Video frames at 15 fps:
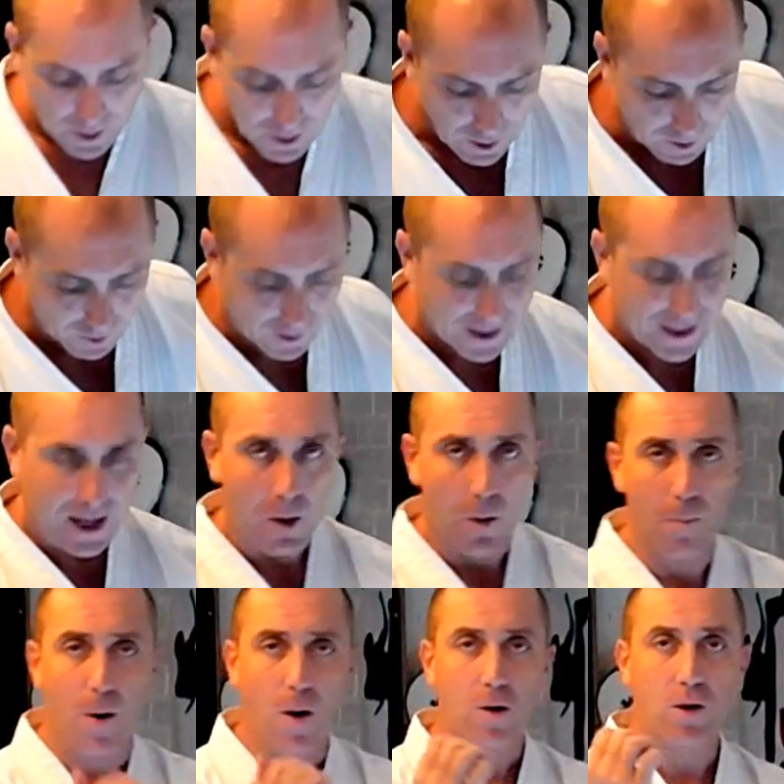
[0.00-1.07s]
Alright, now a
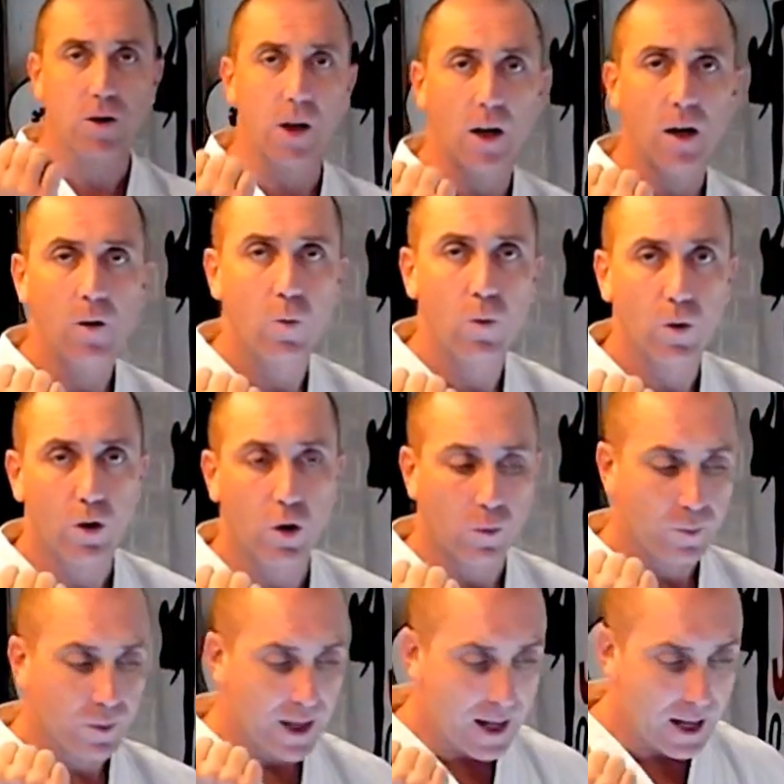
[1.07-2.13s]
boxer will
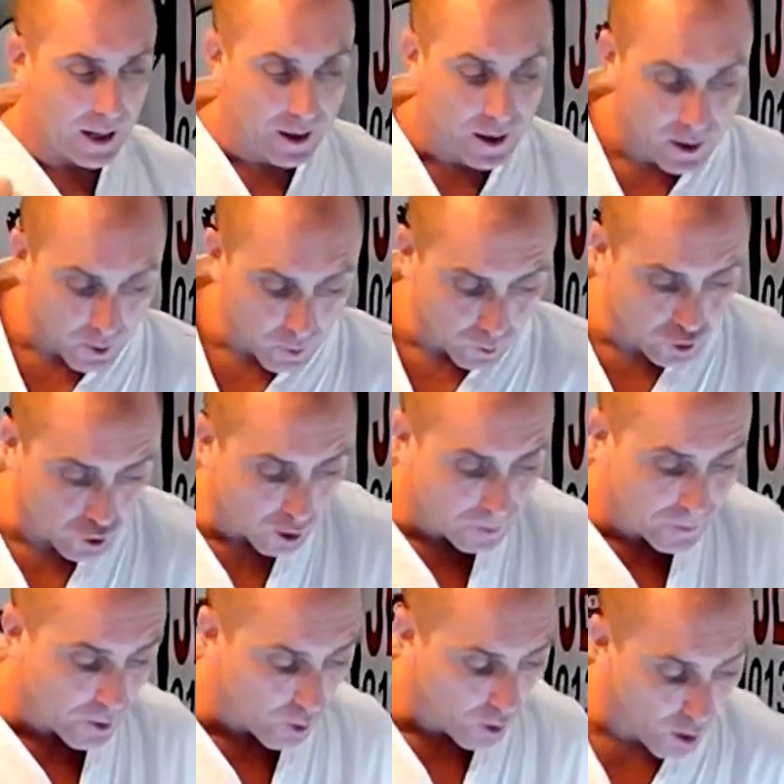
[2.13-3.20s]
come down, will drop
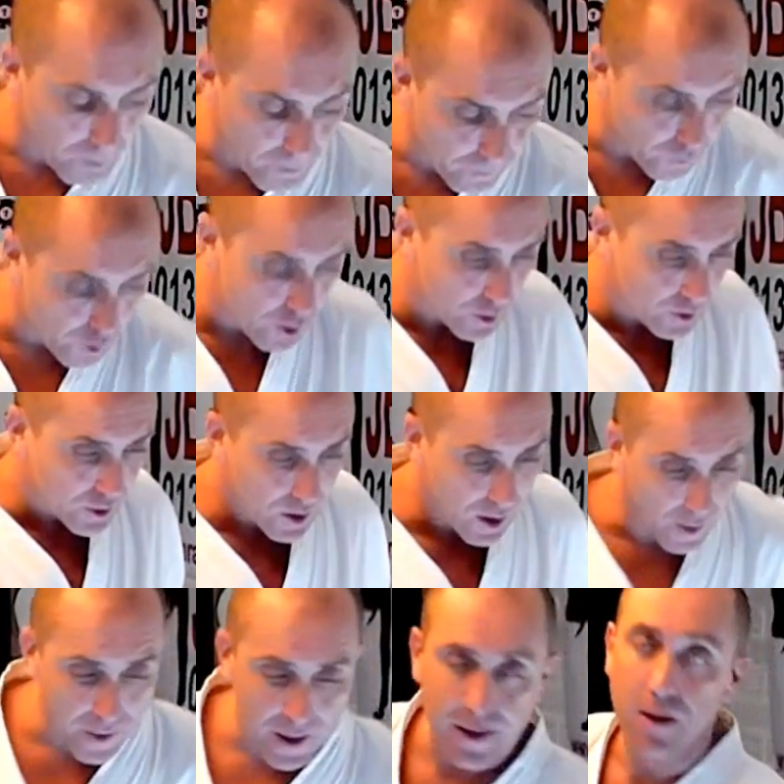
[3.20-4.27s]
their arm first
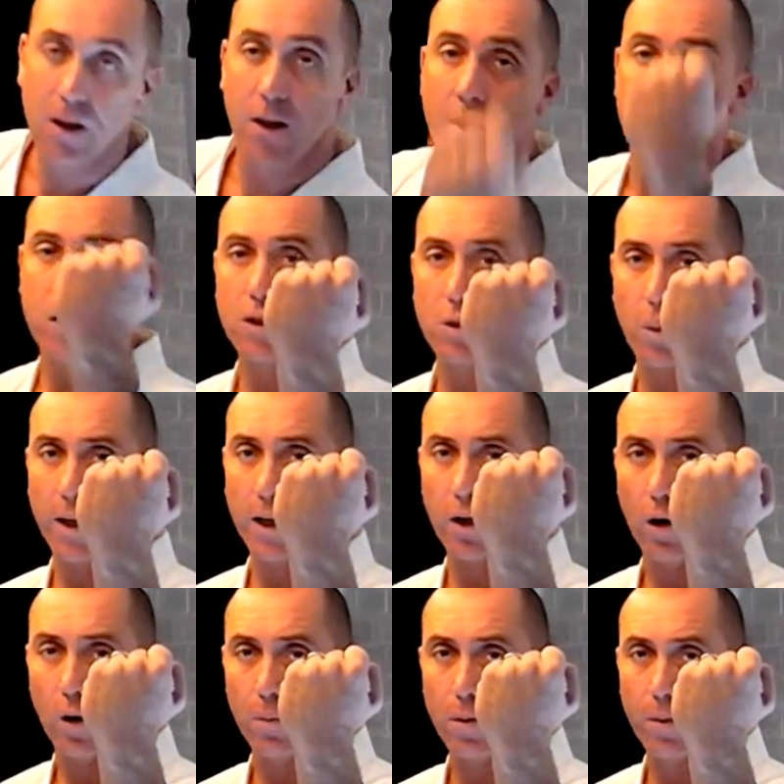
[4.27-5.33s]
and then swing
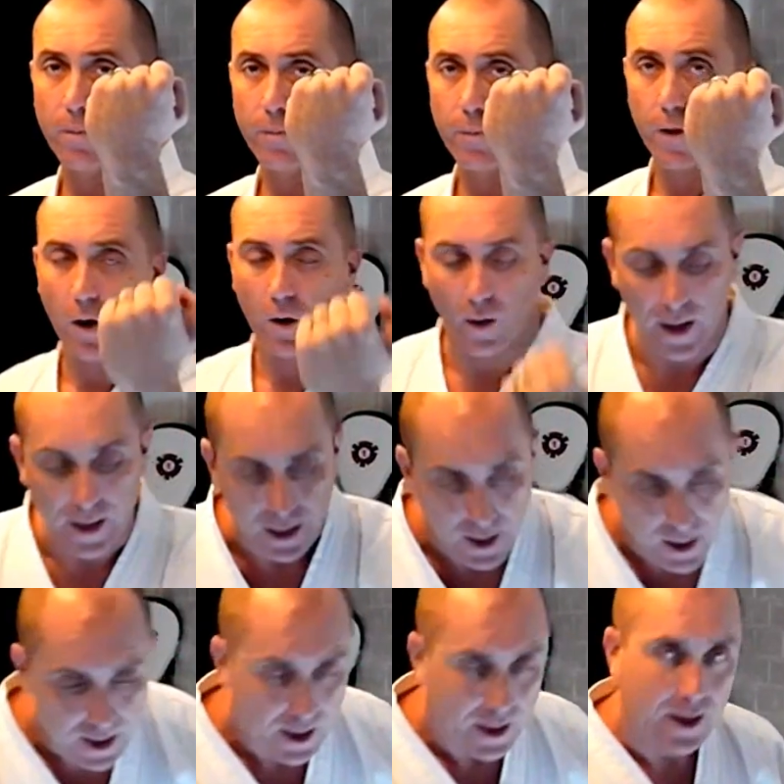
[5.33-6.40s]
up. Alright,
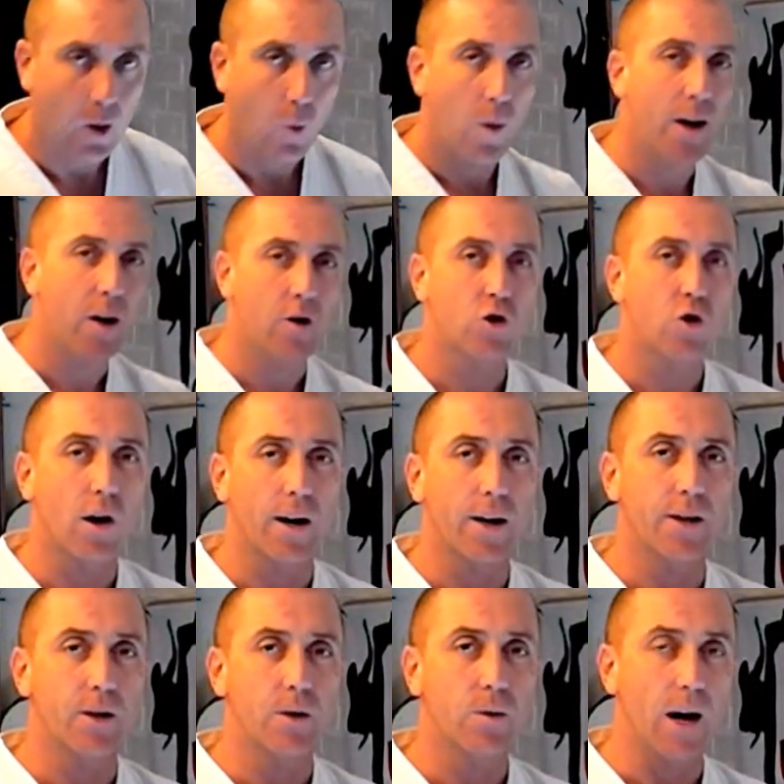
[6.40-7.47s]
now we're not trying to
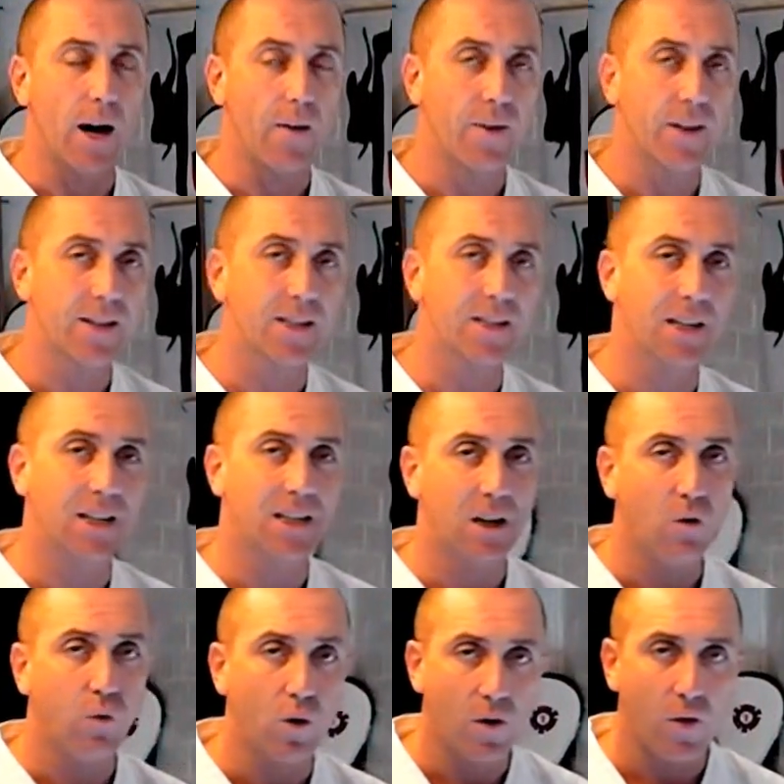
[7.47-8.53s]
do that. This is a
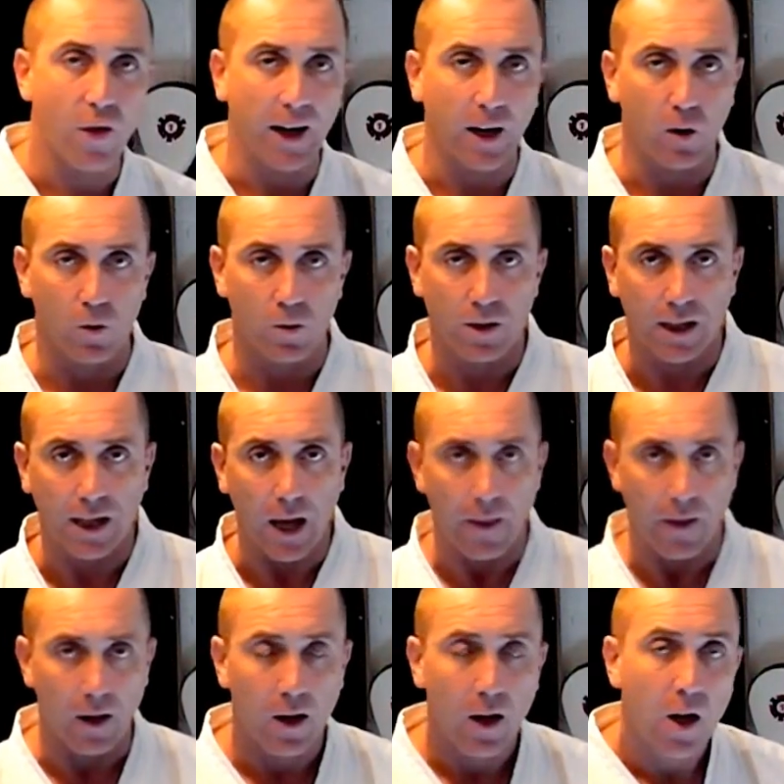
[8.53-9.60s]
different thing altogether.